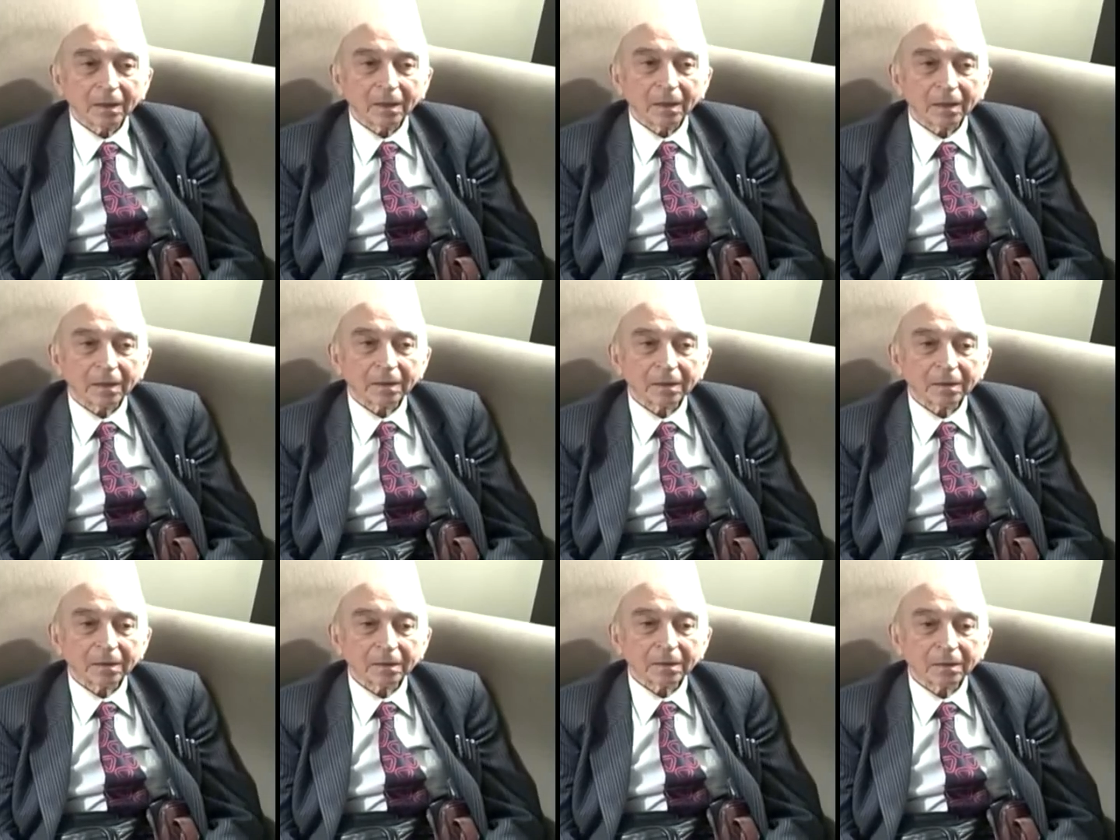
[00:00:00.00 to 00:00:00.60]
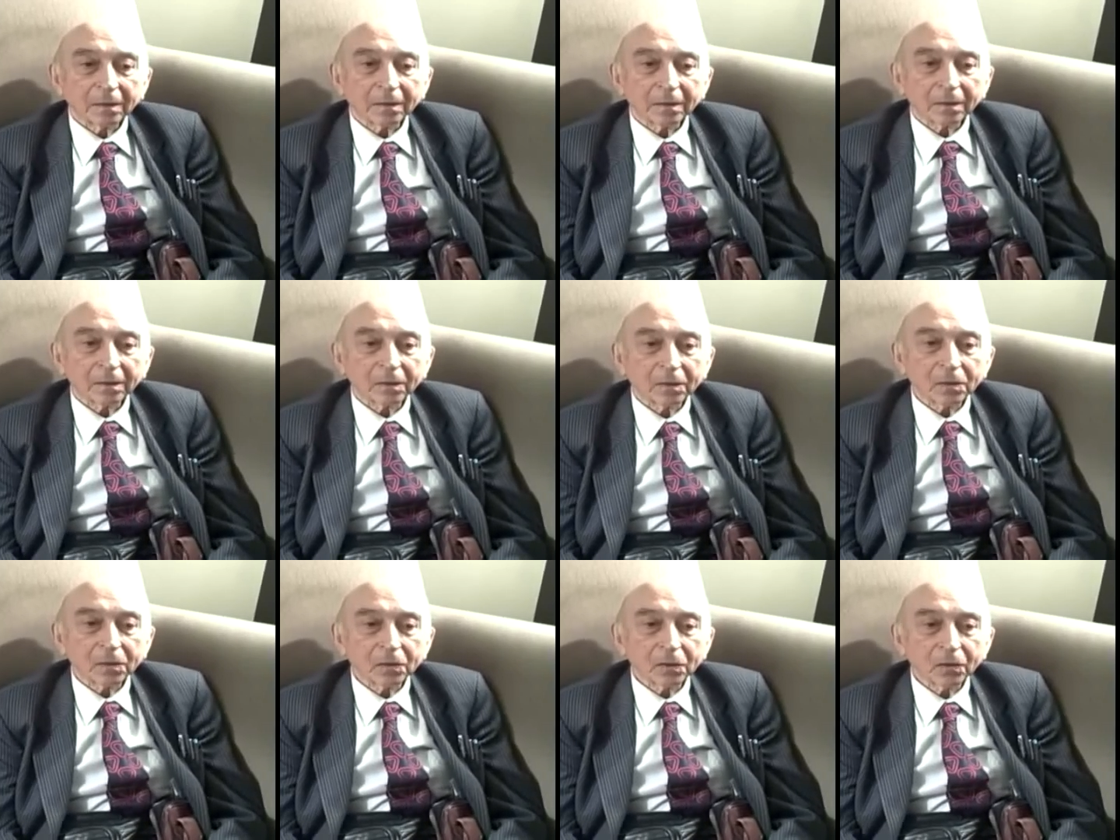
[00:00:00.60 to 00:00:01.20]
And
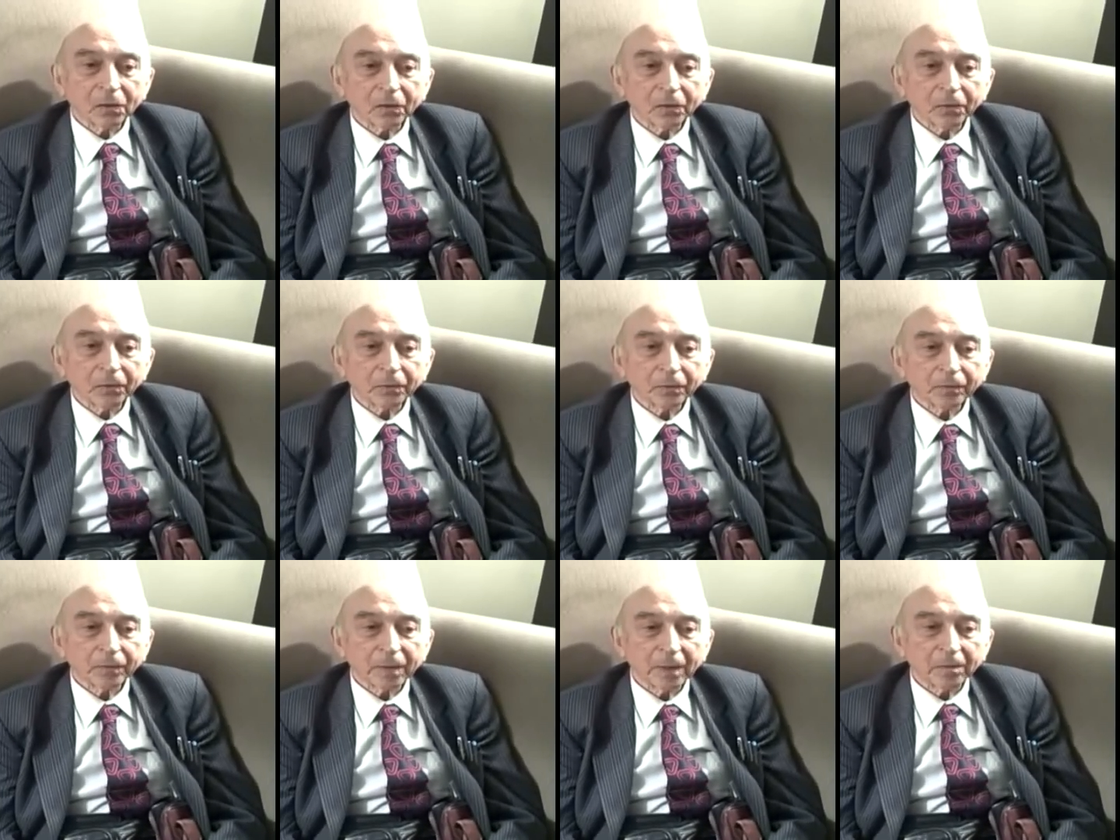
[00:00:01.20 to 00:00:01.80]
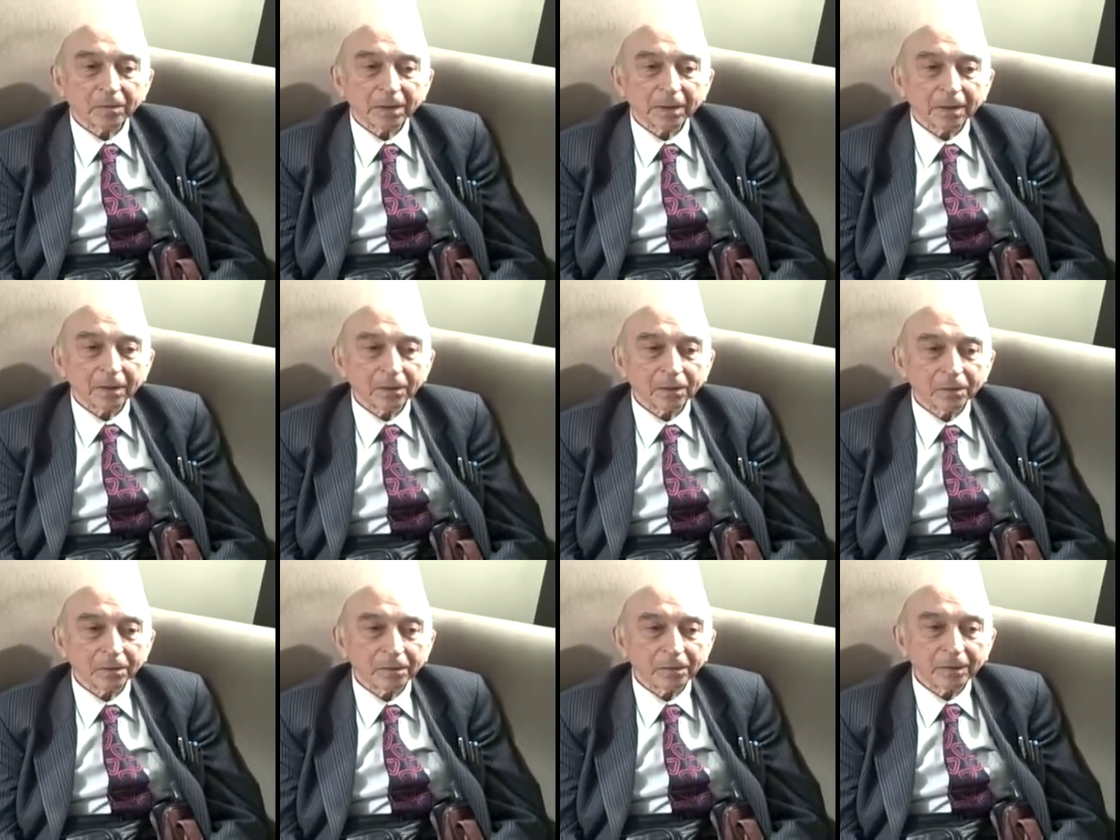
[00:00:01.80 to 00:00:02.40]
uh, so I
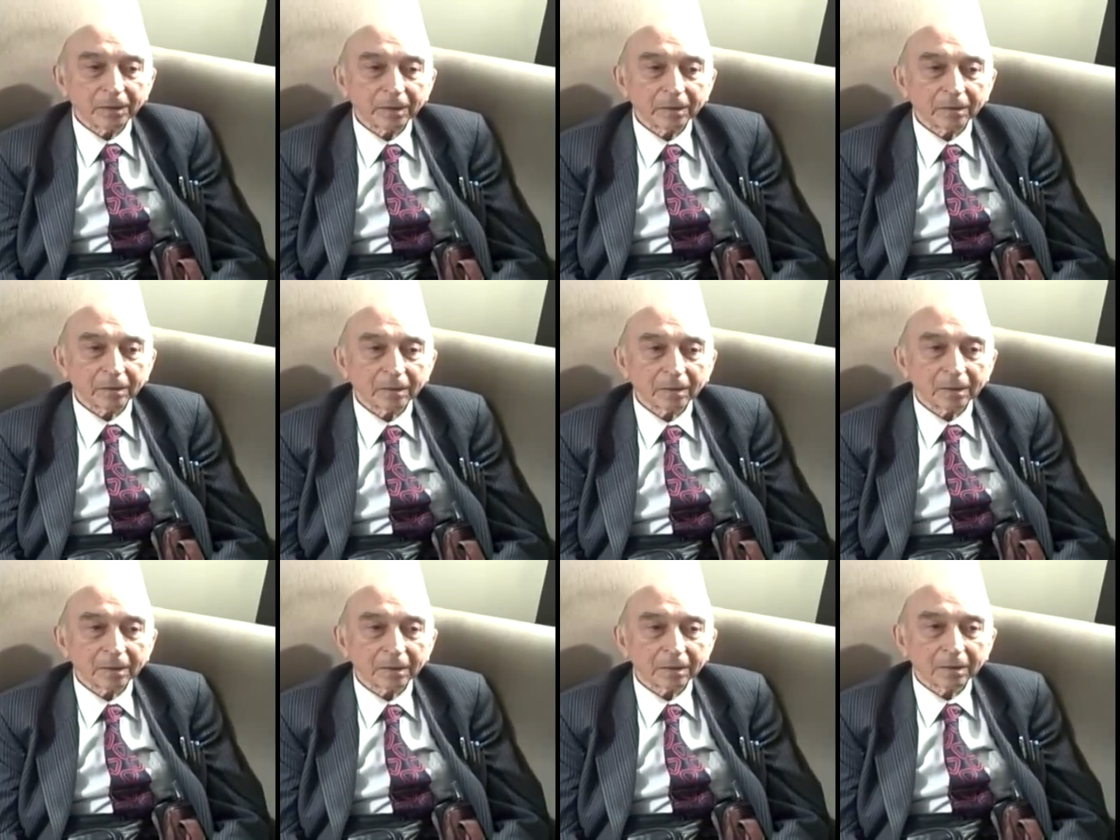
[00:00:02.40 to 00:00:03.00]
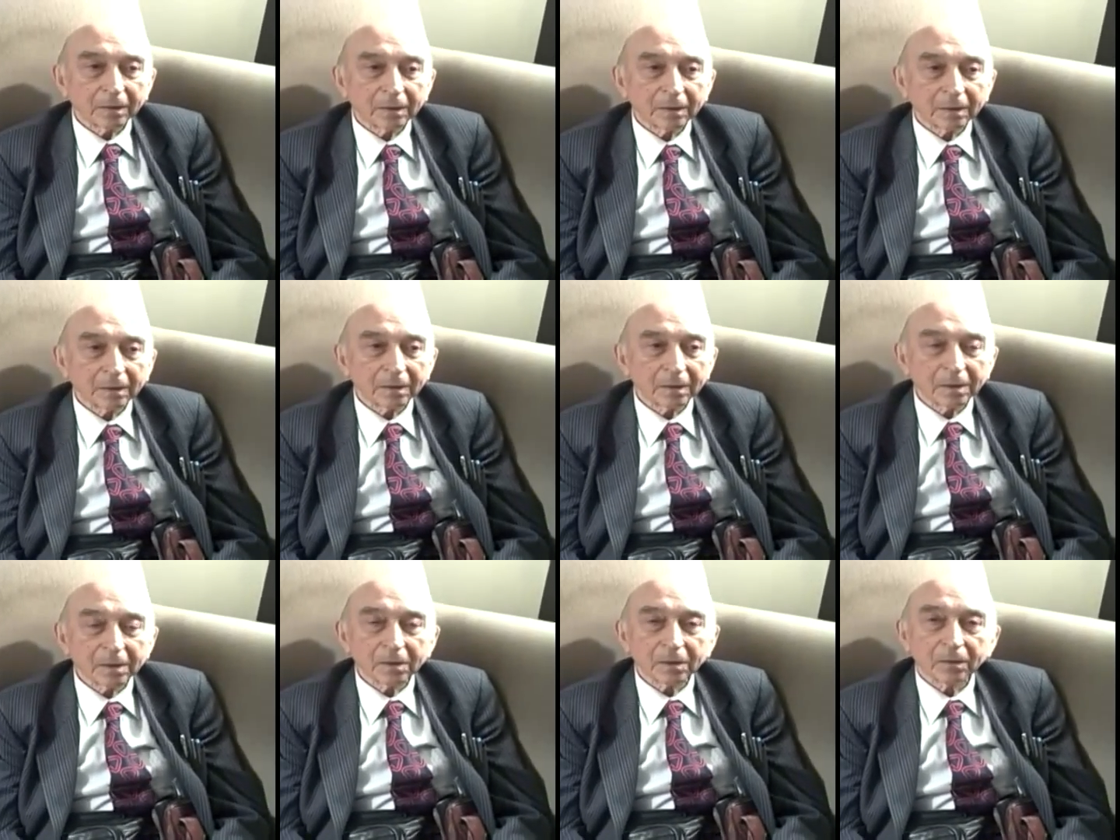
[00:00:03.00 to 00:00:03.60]
began to feel that the
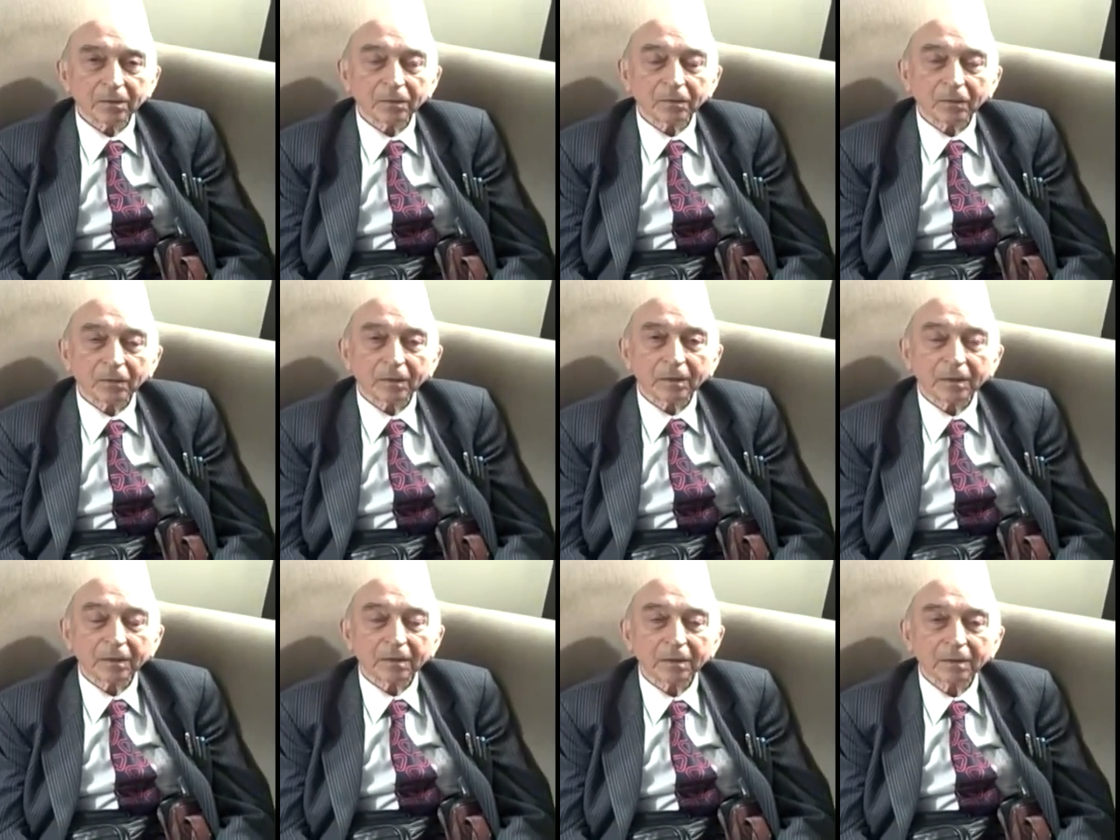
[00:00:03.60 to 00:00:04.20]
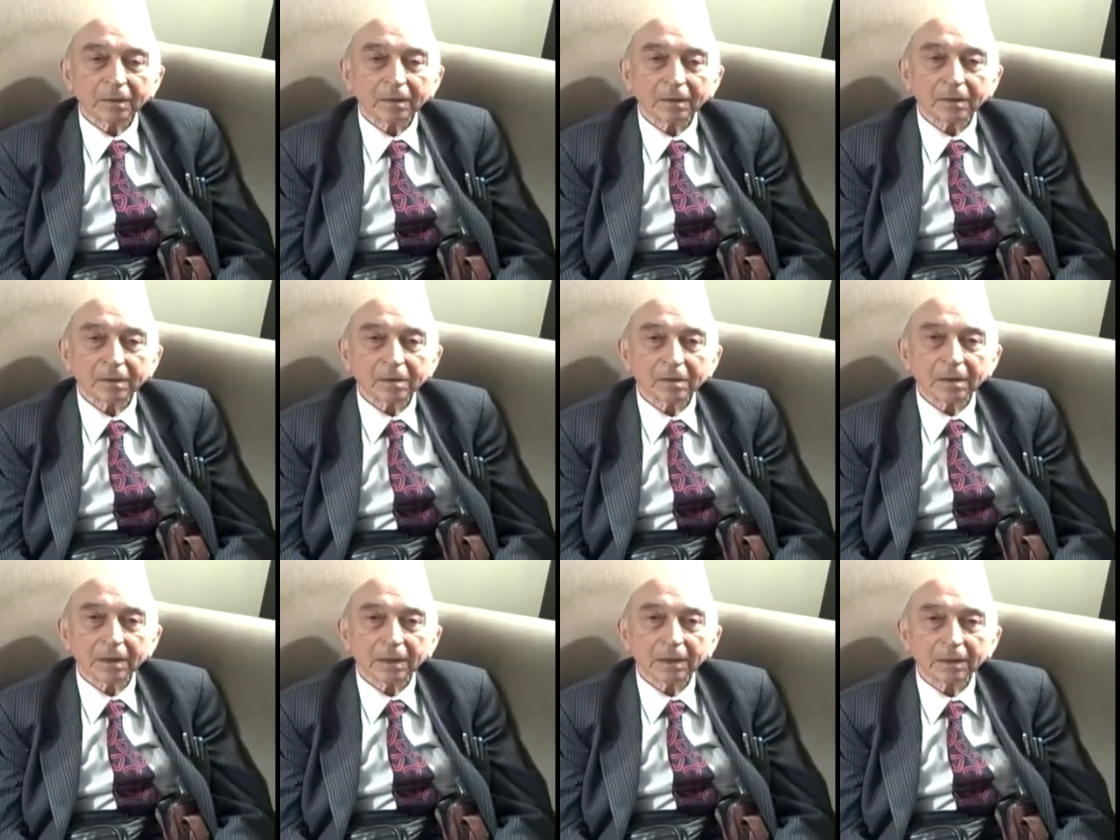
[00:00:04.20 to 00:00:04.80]
reason for it
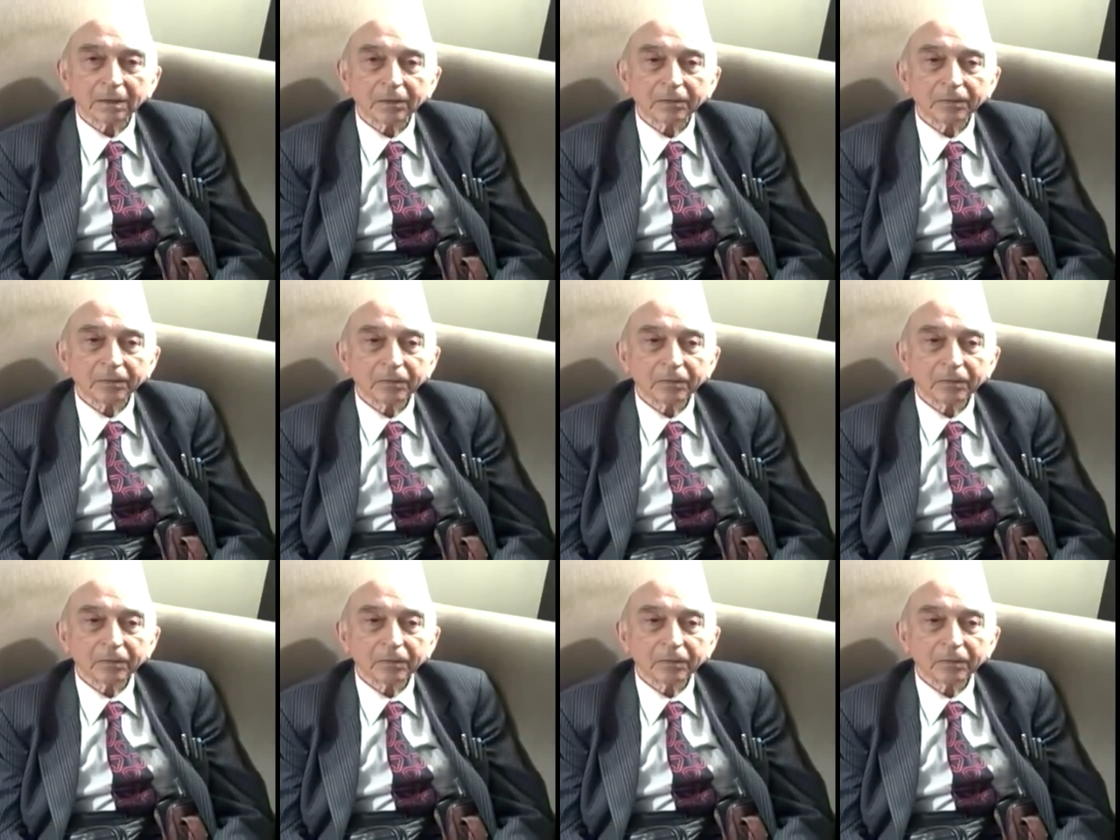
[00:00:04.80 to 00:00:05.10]
is that